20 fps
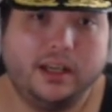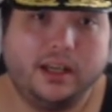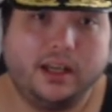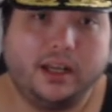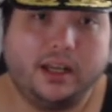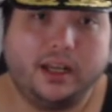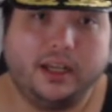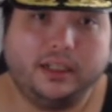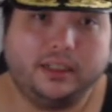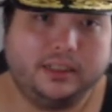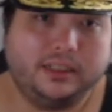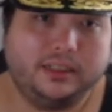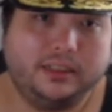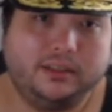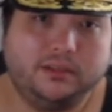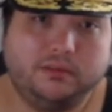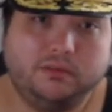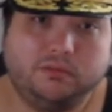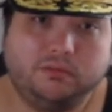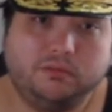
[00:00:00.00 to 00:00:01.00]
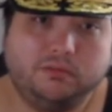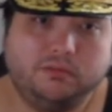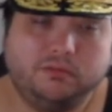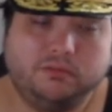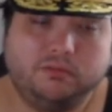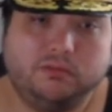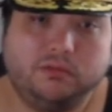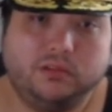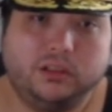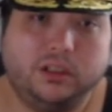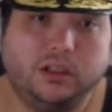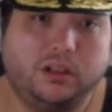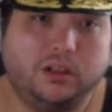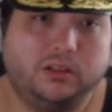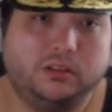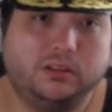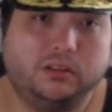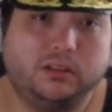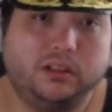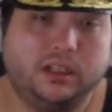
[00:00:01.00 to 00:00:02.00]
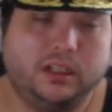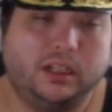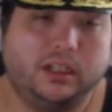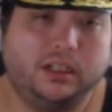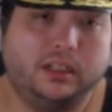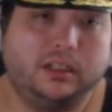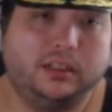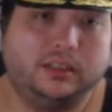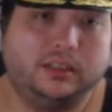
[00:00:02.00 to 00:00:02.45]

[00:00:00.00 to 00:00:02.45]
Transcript: I did not uh,